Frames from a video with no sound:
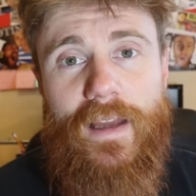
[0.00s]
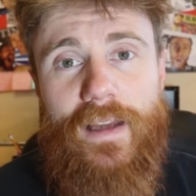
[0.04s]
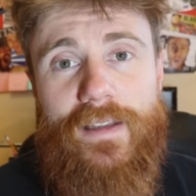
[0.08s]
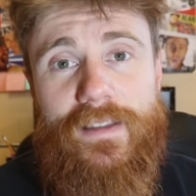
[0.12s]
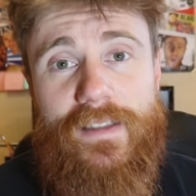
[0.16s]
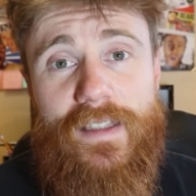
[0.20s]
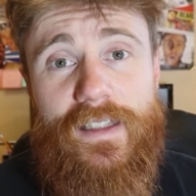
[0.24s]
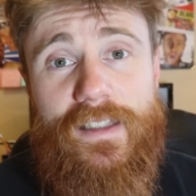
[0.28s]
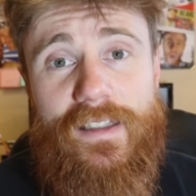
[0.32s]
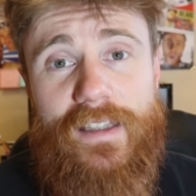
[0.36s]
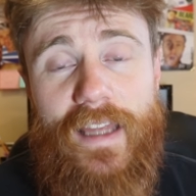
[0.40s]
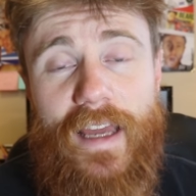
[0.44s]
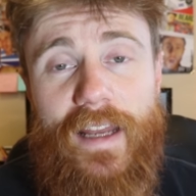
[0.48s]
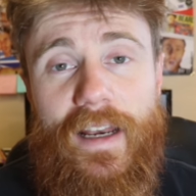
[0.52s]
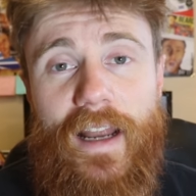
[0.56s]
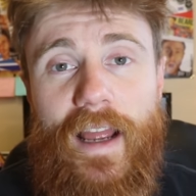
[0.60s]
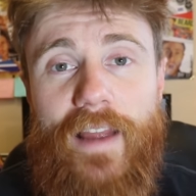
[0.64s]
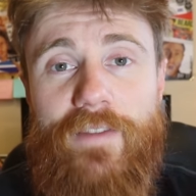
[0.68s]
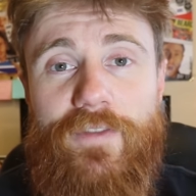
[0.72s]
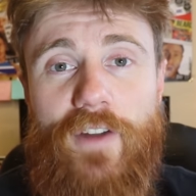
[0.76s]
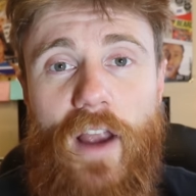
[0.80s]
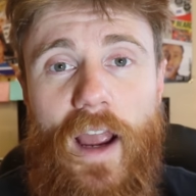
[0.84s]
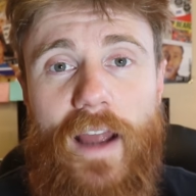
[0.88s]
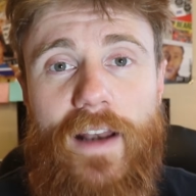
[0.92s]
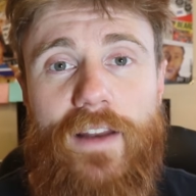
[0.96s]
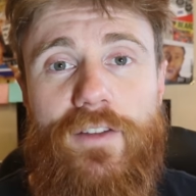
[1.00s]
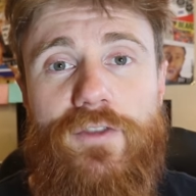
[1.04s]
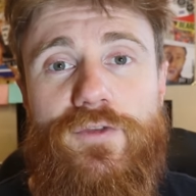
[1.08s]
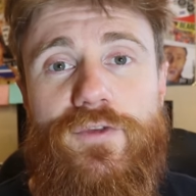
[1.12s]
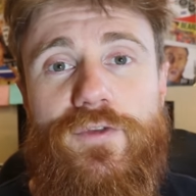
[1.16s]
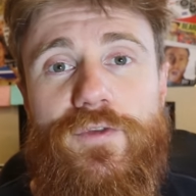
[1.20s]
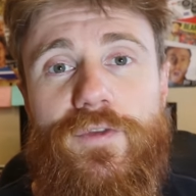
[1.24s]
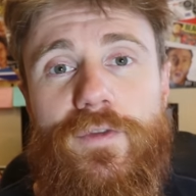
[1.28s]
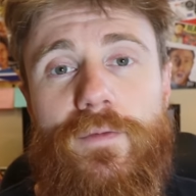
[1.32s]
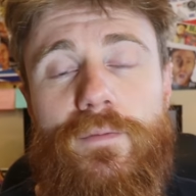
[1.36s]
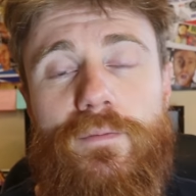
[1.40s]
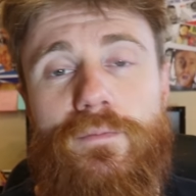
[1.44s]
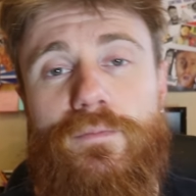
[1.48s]
And since then, I've kind
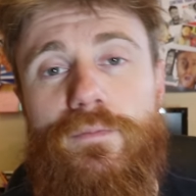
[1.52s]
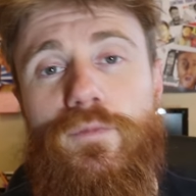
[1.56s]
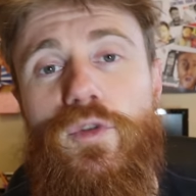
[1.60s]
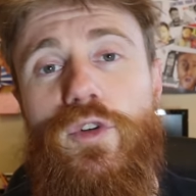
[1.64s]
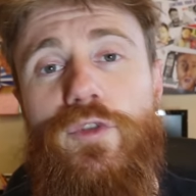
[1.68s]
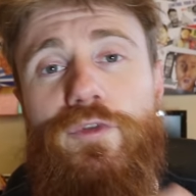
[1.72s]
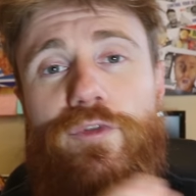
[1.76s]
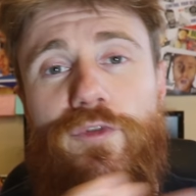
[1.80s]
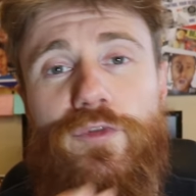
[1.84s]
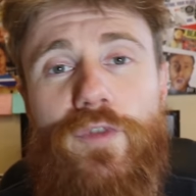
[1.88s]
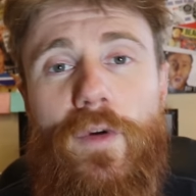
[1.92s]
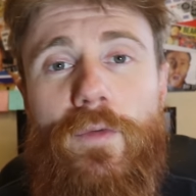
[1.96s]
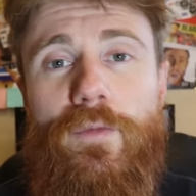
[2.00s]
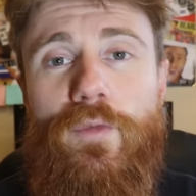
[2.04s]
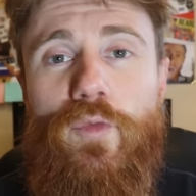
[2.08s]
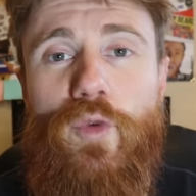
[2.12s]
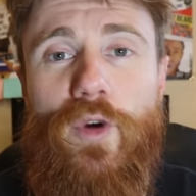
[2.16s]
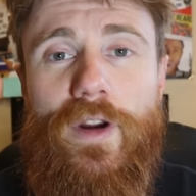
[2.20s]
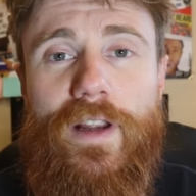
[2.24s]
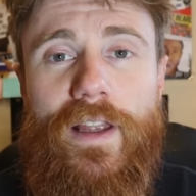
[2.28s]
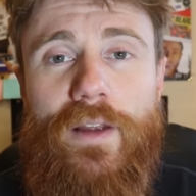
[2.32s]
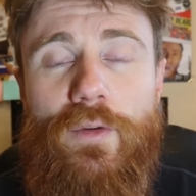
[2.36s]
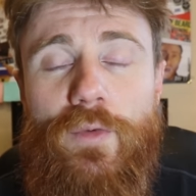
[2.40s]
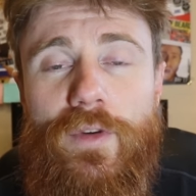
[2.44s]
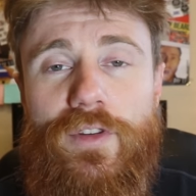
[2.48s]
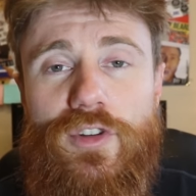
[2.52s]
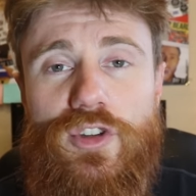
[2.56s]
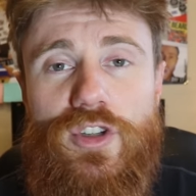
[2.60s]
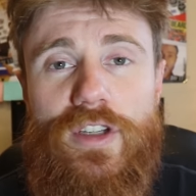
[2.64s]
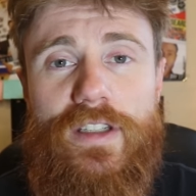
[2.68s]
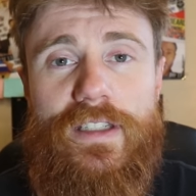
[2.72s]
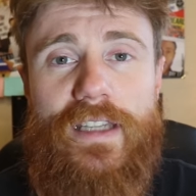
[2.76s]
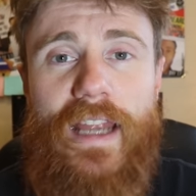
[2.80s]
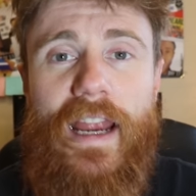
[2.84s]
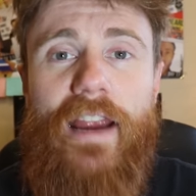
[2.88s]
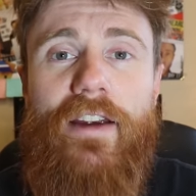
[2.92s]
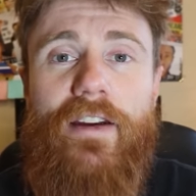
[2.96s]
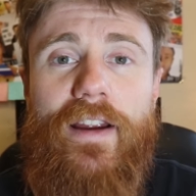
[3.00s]
of moved from working with
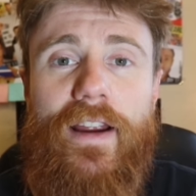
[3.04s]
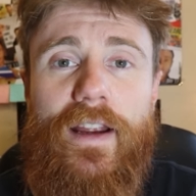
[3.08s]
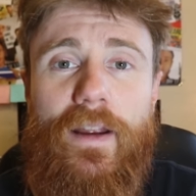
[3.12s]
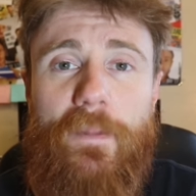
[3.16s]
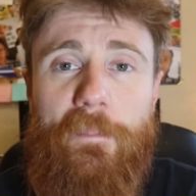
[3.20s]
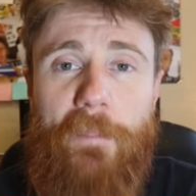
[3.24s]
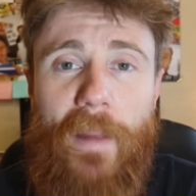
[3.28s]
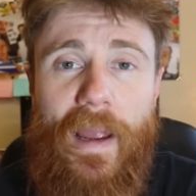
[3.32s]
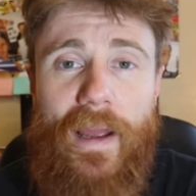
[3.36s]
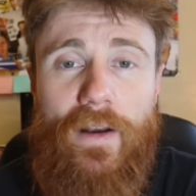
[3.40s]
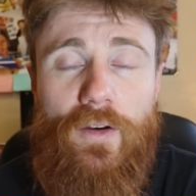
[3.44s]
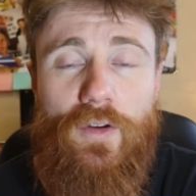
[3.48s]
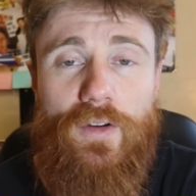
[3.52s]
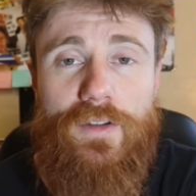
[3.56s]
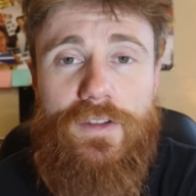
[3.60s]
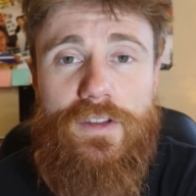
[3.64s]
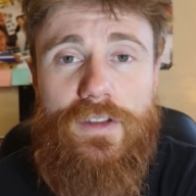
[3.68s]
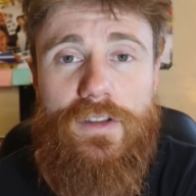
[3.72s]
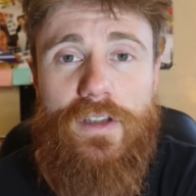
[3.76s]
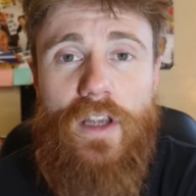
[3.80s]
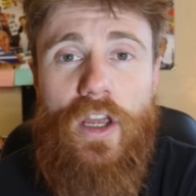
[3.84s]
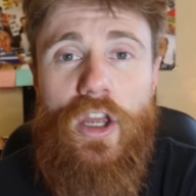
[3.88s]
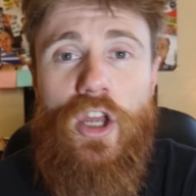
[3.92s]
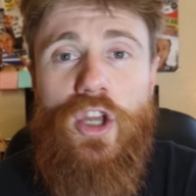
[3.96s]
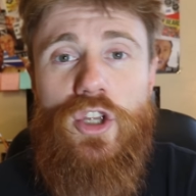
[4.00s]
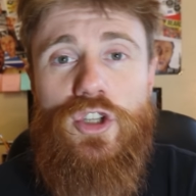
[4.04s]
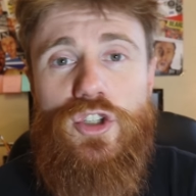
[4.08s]
just Eric Bandholz